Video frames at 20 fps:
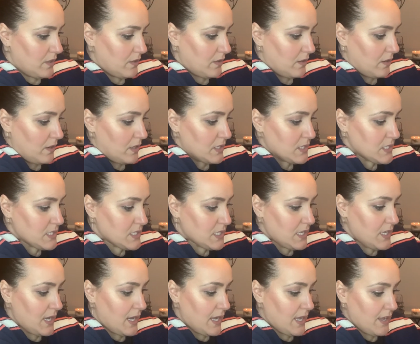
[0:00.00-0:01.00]

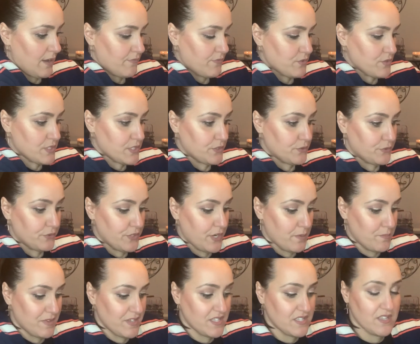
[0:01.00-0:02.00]
Honestly, I have those little
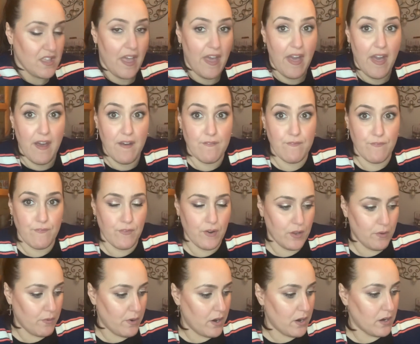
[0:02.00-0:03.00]
nubbies
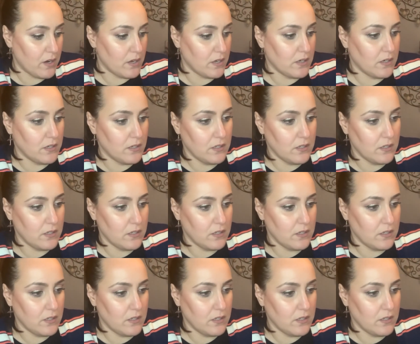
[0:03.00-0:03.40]
everywhere.